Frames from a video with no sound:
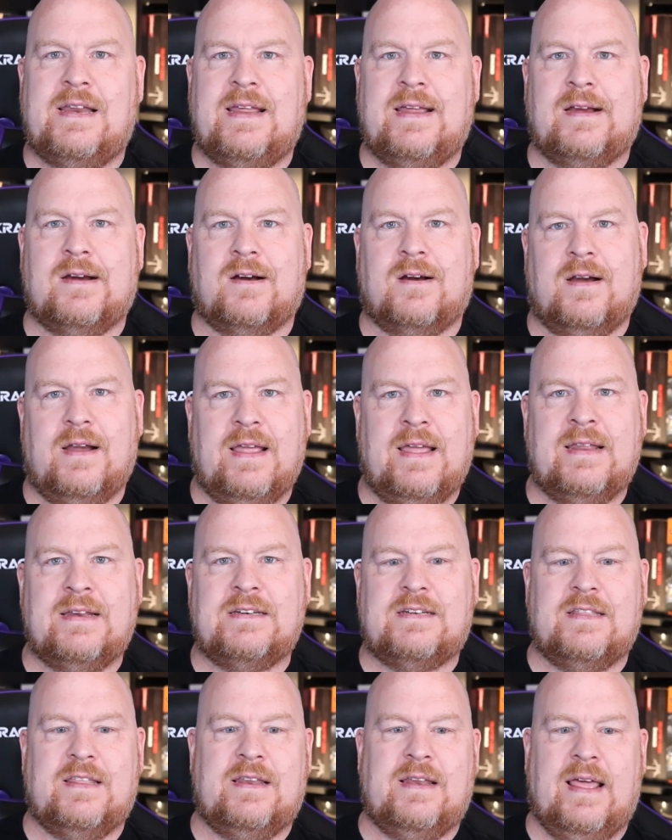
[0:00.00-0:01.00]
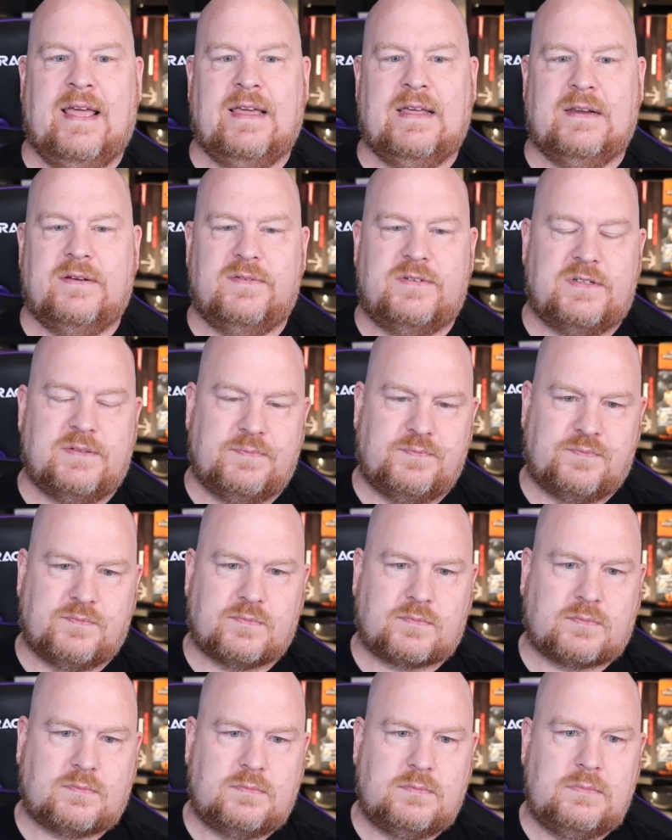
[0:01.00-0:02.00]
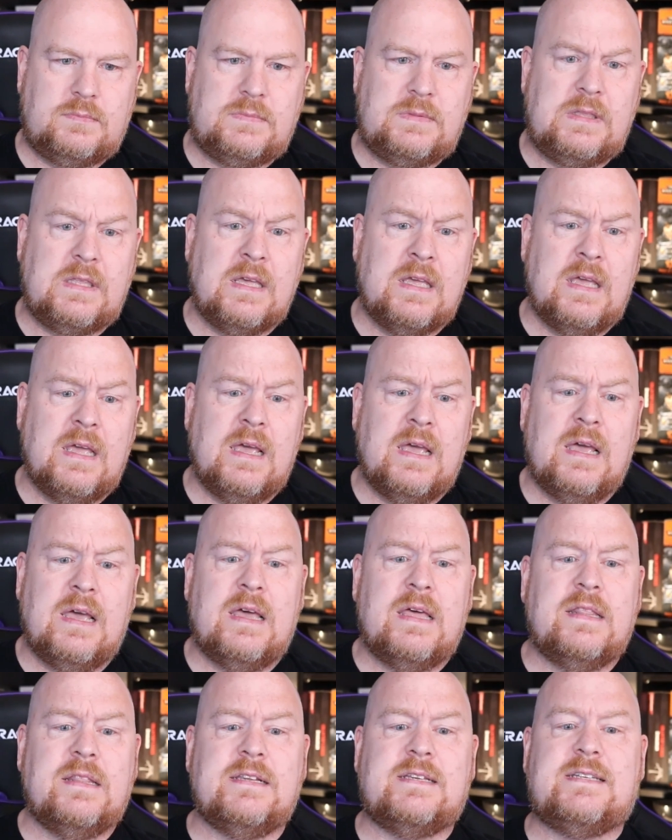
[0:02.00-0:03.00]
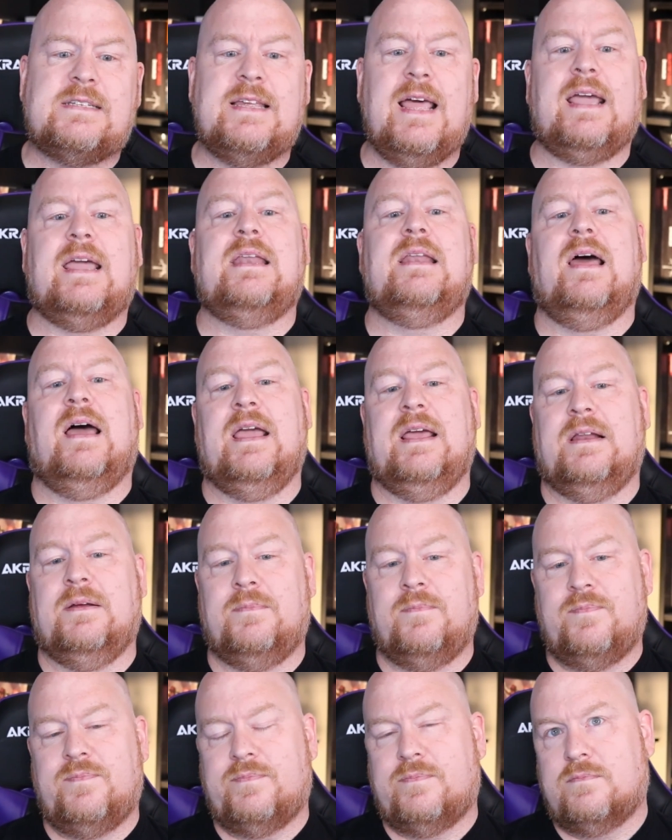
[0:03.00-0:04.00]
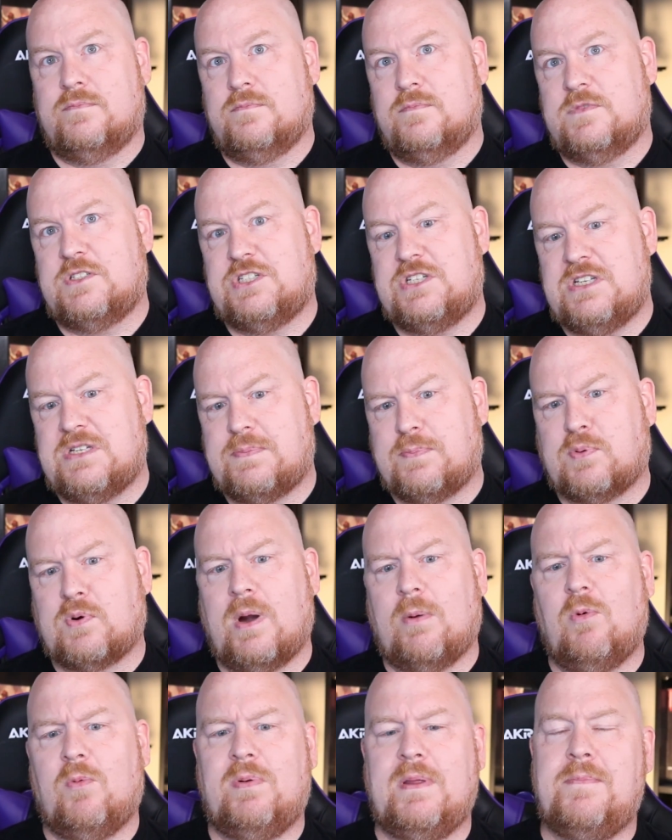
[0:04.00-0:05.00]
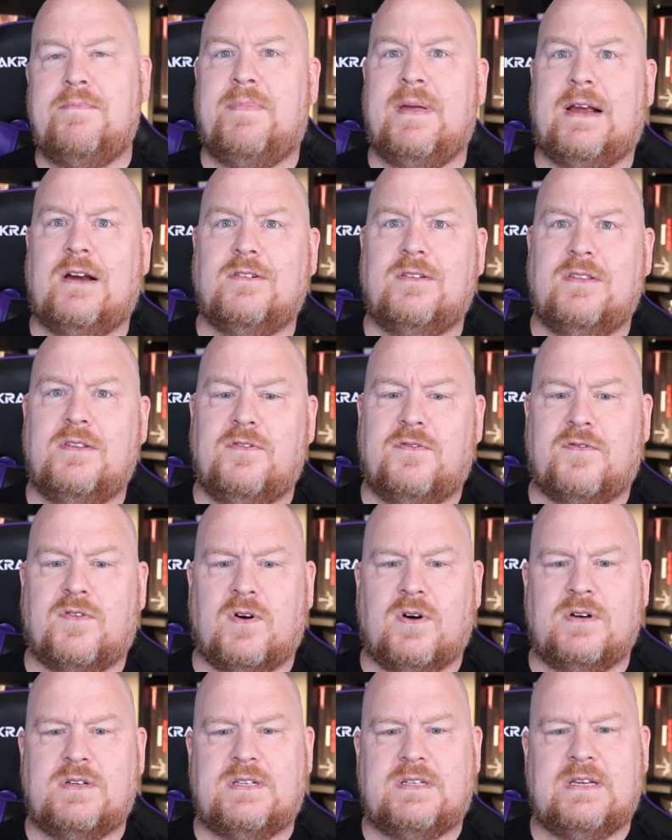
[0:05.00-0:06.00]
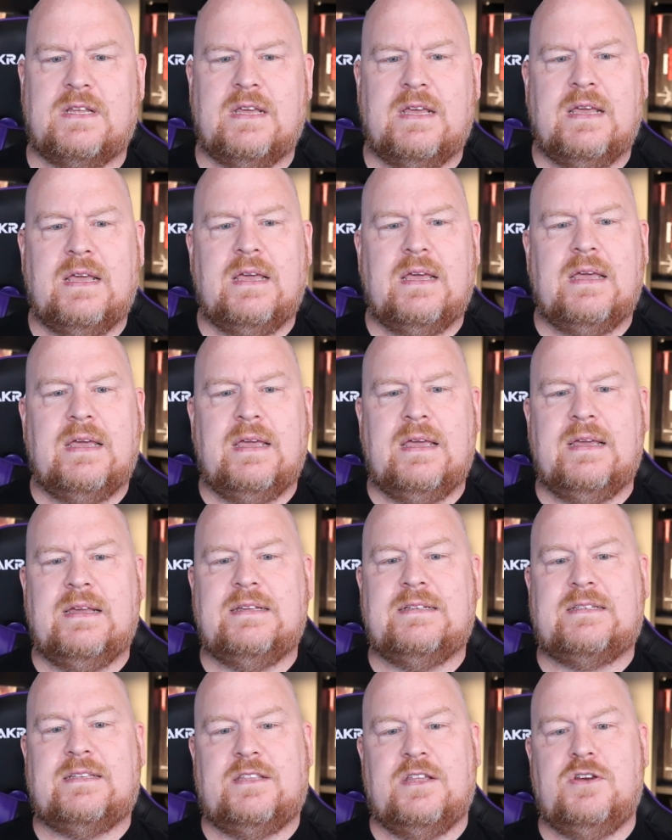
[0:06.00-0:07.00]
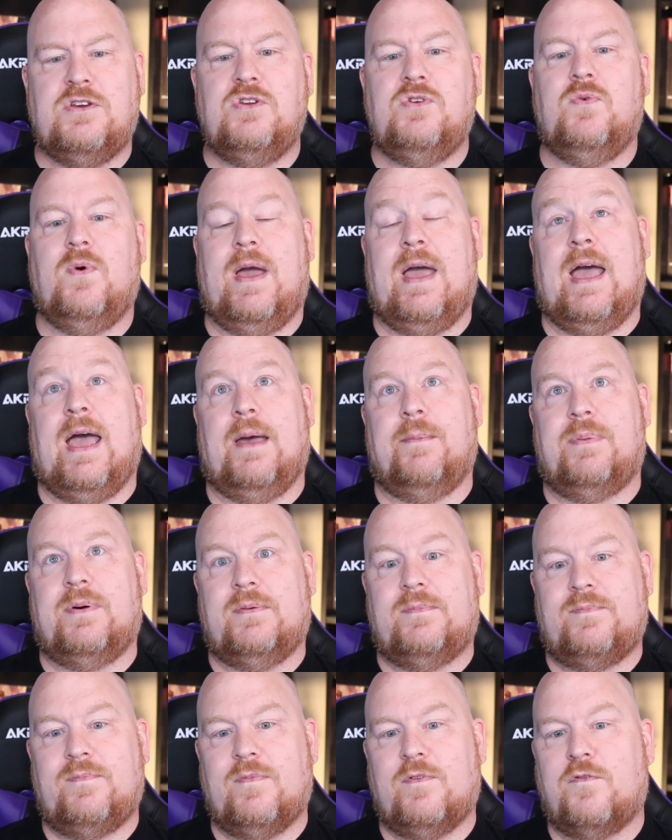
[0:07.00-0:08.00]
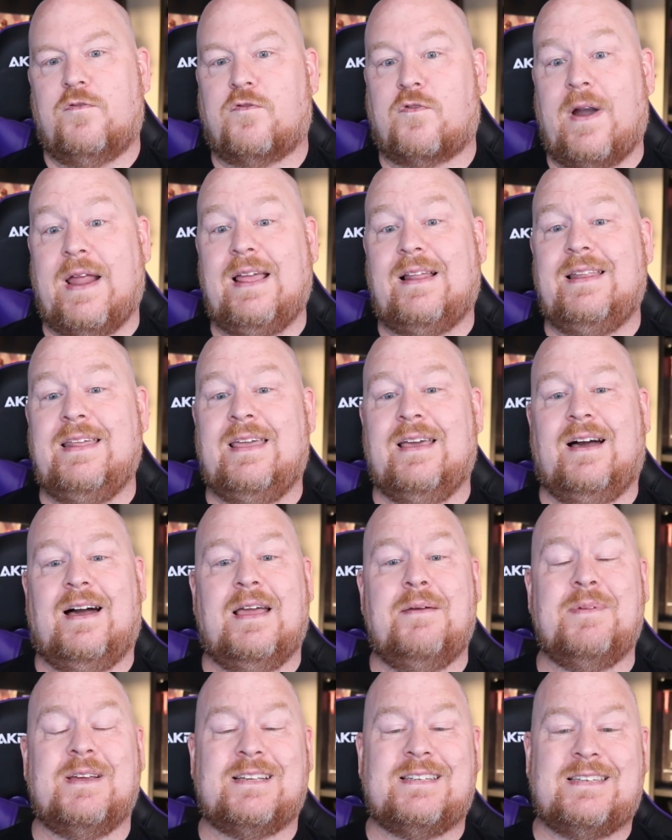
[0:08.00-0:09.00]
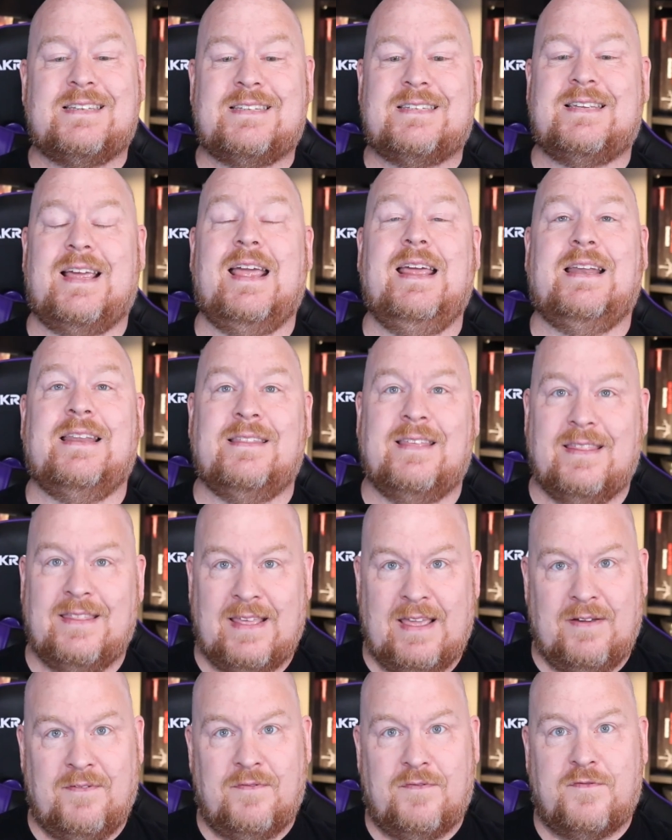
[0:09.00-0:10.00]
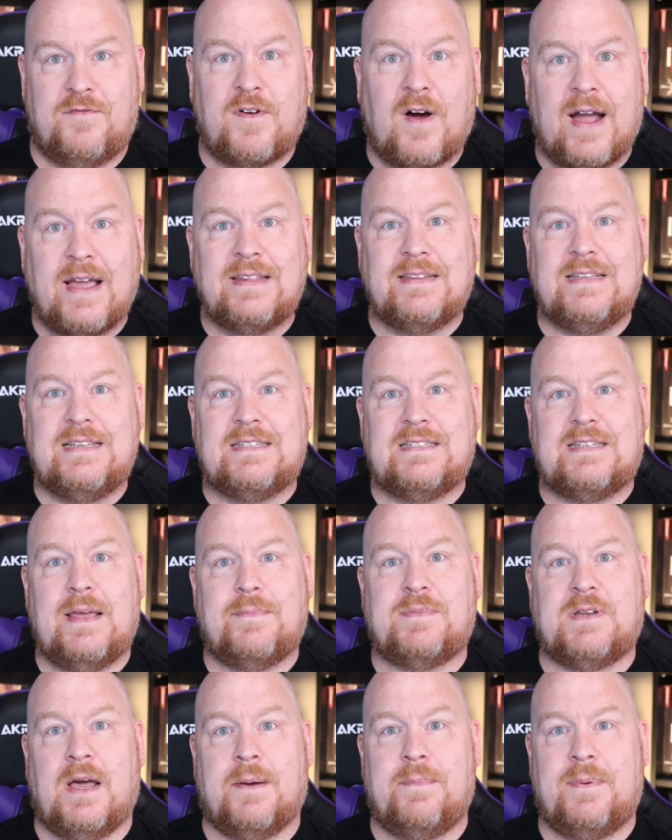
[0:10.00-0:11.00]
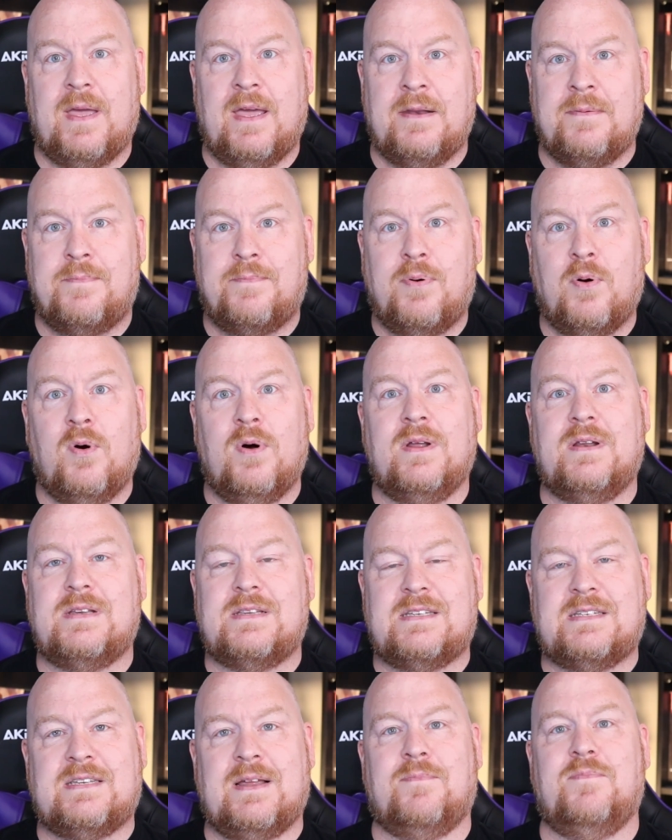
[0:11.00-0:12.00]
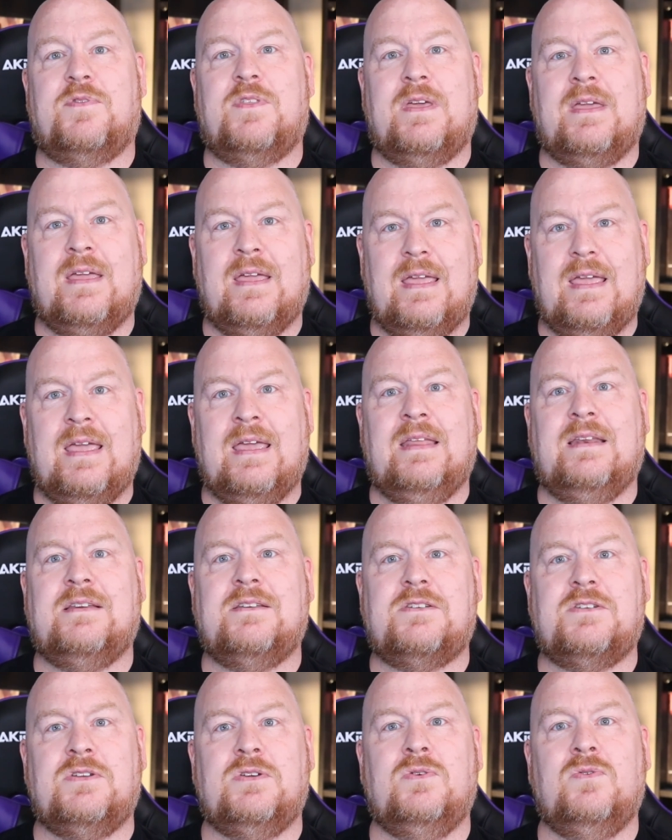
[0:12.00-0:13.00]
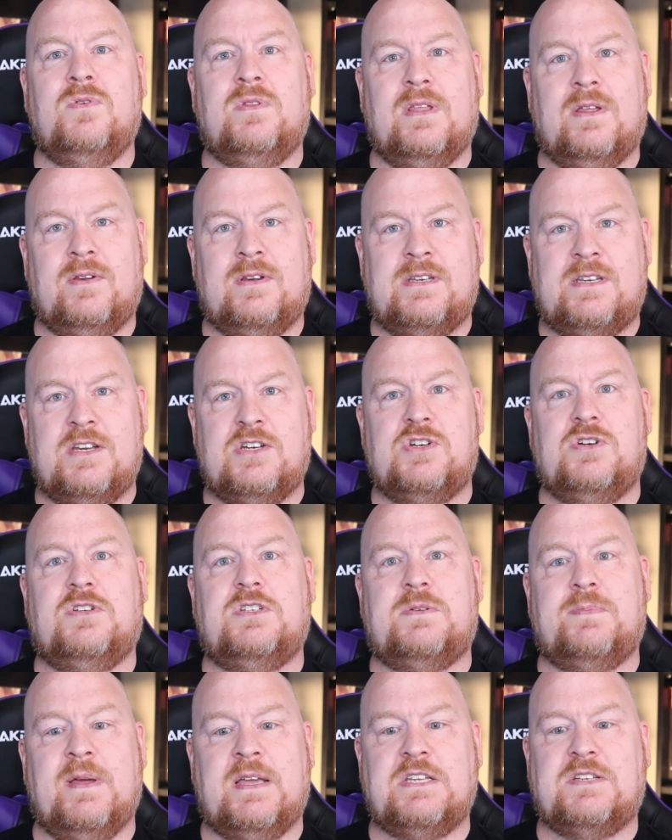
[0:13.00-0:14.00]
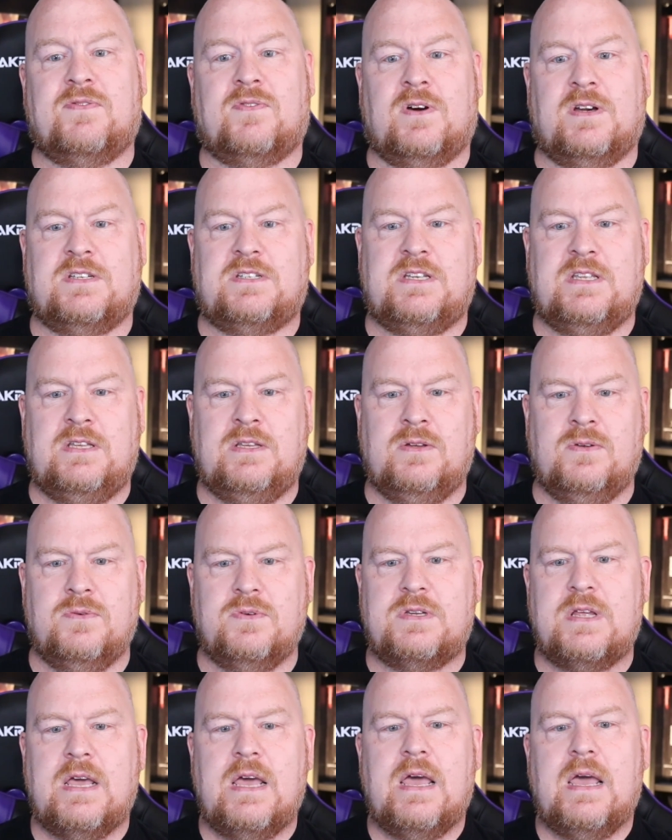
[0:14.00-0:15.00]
here into the negatives. The second item, which is probably bigger than the first, is the new app. Frankly, I'm excited that they've finally stepped up and put something into the digital space for us to use.